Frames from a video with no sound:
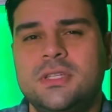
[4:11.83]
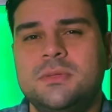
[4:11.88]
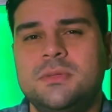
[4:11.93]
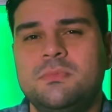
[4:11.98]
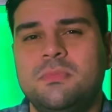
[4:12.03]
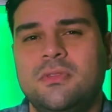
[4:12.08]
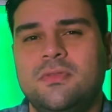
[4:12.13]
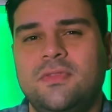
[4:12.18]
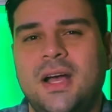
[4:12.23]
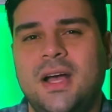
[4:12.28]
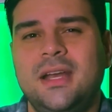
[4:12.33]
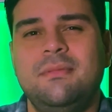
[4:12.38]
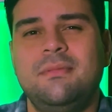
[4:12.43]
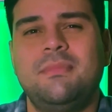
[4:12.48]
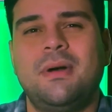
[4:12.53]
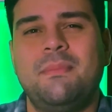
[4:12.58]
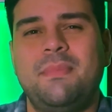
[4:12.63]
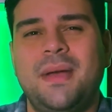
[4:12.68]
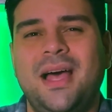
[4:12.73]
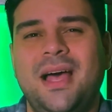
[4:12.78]
provided
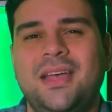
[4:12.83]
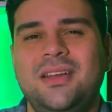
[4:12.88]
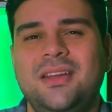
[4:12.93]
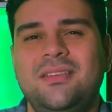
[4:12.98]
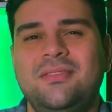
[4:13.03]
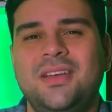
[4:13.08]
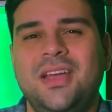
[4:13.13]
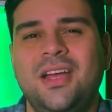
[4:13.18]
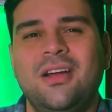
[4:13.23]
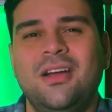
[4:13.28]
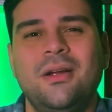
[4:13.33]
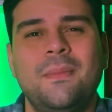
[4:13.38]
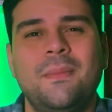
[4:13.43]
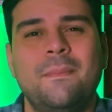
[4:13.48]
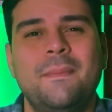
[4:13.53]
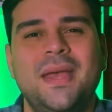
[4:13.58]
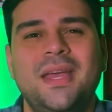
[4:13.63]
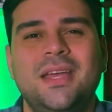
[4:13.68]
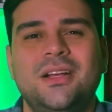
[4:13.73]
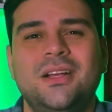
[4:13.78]
by palliative care
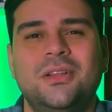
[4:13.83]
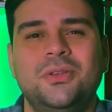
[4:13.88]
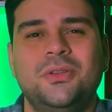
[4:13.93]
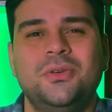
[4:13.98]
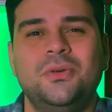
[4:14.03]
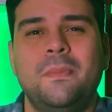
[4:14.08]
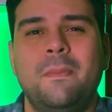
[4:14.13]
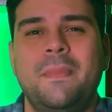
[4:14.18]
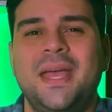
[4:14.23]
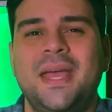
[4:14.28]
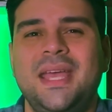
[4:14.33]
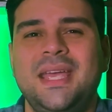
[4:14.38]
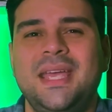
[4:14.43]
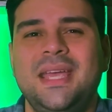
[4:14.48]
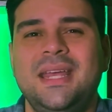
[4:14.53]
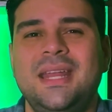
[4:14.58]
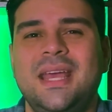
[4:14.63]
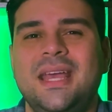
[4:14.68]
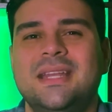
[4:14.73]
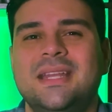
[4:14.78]
may include
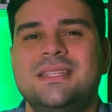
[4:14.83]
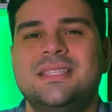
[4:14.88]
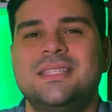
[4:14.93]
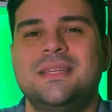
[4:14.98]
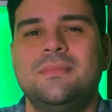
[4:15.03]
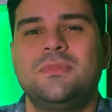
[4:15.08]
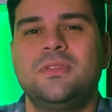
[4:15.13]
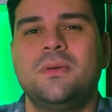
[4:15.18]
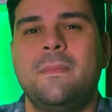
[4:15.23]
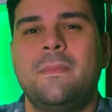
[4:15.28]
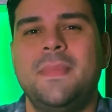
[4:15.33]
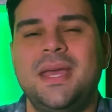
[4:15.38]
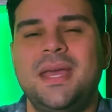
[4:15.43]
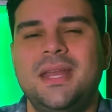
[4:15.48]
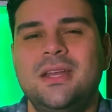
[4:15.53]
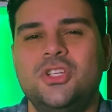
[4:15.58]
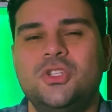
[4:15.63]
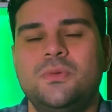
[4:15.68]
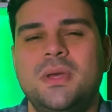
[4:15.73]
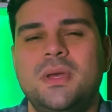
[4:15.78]
pain and symptom
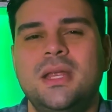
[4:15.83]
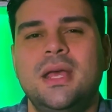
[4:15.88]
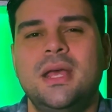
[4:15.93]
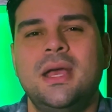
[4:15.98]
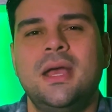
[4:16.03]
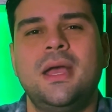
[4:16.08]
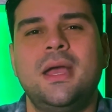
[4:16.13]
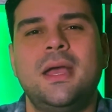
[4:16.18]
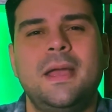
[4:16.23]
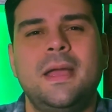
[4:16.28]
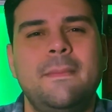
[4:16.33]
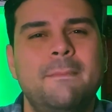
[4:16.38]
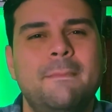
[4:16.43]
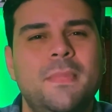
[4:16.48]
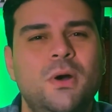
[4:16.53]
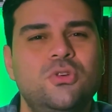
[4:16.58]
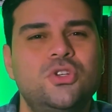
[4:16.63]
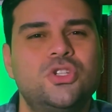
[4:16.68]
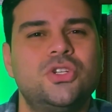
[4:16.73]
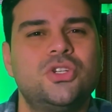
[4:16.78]
management,
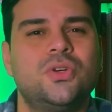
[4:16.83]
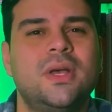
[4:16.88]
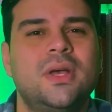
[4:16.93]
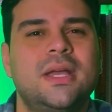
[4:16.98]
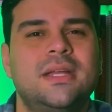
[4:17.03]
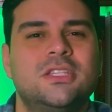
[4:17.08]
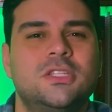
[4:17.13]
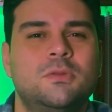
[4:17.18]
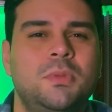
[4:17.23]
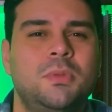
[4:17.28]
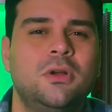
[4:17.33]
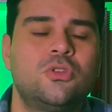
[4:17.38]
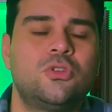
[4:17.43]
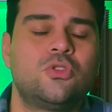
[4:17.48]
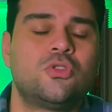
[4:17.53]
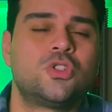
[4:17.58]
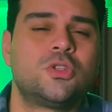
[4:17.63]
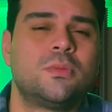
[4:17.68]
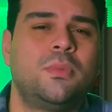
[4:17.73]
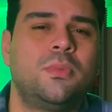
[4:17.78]
emotional and spiritual
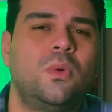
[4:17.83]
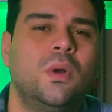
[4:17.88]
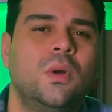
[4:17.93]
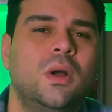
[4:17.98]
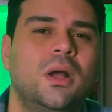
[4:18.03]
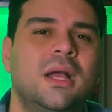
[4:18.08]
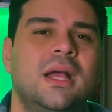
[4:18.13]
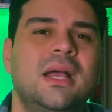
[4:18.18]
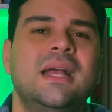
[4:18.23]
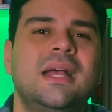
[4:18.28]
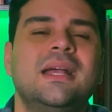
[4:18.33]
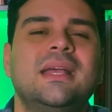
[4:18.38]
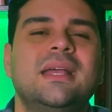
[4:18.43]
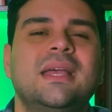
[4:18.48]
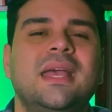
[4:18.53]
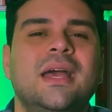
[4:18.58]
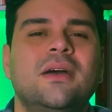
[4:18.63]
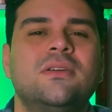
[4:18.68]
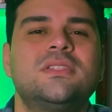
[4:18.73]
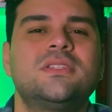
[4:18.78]
support,
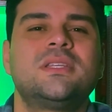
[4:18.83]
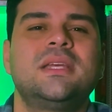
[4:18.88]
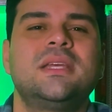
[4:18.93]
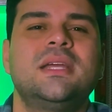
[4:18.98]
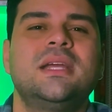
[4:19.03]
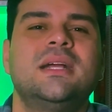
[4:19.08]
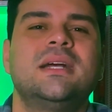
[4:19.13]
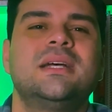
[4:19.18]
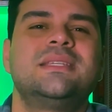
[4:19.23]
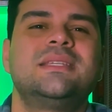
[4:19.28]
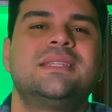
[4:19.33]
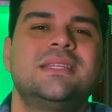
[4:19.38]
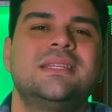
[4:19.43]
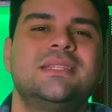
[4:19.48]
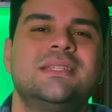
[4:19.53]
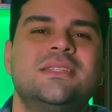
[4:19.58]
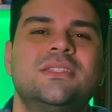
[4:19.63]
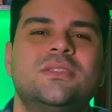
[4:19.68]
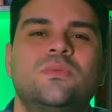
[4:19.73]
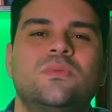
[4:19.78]
counseling,
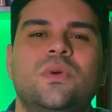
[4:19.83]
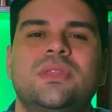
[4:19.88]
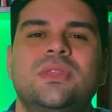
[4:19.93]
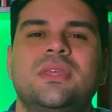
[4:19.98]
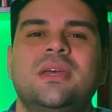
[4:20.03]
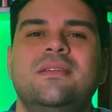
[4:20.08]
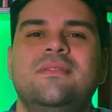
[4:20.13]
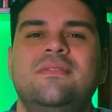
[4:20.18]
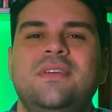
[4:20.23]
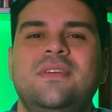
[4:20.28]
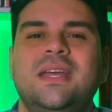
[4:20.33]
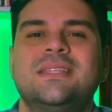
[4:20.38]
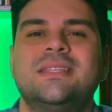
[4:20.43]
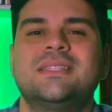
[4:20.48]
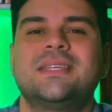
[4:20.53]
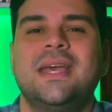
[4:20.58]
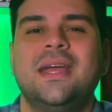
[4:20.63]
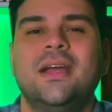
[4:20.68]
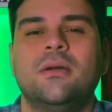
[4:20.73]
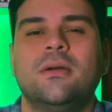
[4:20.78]
assistance with advanced
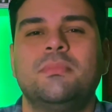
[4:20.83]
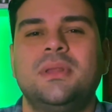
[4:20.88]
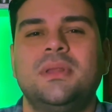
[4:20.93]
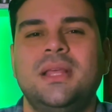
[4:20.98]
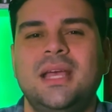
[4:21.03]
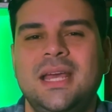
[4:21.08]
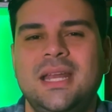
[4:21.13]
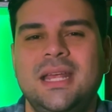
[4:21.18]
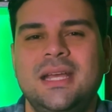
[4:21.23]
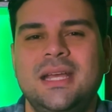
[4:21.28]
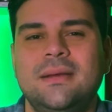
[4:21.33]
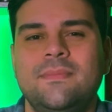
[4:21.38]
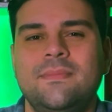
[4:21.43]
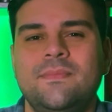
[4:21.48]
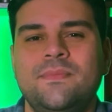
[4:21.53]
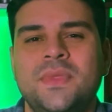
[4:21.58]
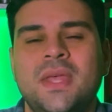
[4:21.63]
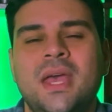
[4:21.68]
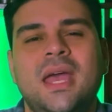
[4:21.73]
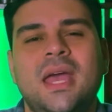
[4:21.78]
care planning,
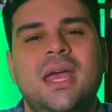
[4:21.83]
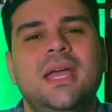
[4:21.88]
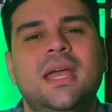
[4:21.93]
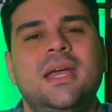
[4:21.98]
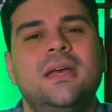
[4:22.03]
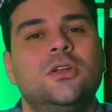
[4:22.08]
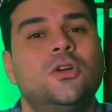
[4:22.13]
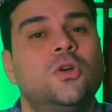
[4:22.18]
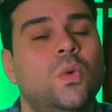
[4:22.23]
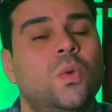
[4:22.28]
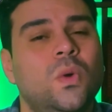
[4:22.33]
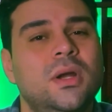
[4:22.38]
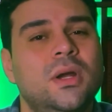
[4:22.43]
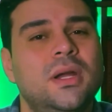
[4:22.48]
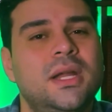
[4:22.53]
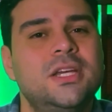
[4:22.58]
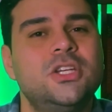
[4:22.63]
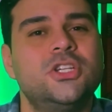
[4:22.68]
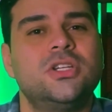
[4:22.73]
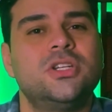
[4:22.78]
and
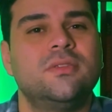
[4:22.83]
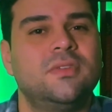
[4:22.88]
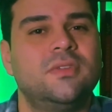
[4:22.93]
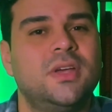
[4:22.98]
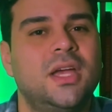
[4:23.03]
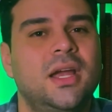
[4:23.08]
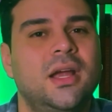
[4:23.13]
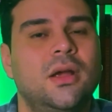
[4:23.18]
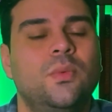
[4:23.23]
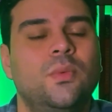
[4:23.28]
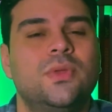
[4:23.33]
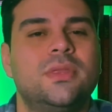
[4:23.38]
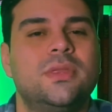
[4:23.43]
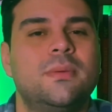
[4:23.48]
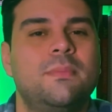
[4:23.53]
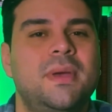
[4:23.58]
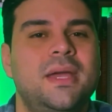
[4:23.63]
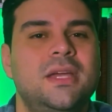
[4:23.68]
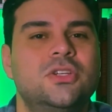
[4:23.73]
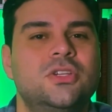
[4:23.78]
coordination of care with the
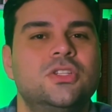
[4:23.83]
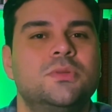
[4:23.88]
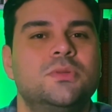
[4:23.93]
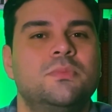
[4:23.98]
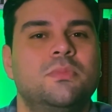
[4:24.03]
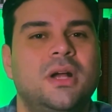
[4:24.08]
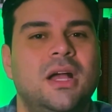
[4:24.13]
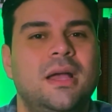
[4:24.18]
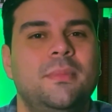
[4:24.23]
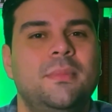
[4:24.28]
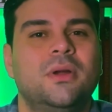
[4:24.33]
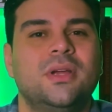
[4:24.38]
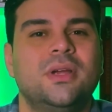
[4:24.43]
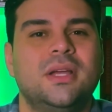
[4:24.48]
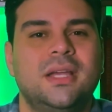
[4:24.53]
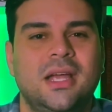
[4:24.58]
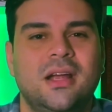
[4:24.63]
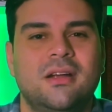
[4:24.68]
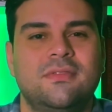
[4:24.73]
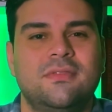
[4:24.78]
patient's primary
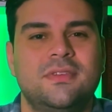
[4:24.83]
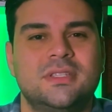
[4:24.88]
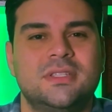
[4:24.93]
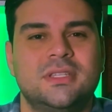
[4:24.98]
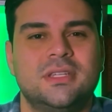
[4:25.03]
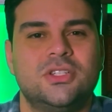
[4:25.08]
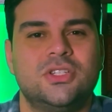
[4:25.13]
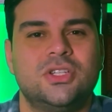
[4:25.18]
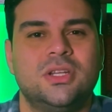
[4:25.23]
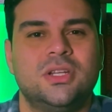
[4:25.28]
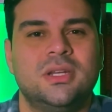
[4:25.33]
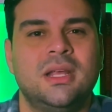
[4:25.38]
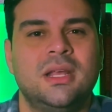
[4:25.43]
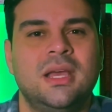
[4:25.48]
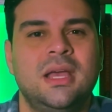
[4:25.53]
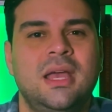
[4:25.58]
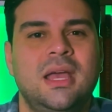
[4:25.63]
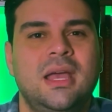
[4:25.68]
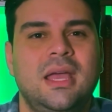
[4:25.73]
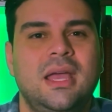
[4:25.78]
care physician
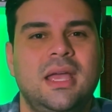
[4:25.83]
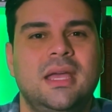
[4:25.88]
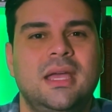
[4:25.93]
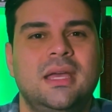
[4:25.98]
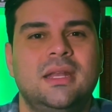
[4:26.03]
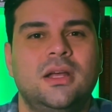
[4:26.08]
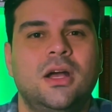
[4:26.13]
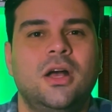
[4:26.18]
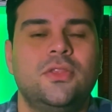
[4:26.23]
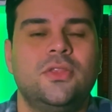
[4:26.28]
and other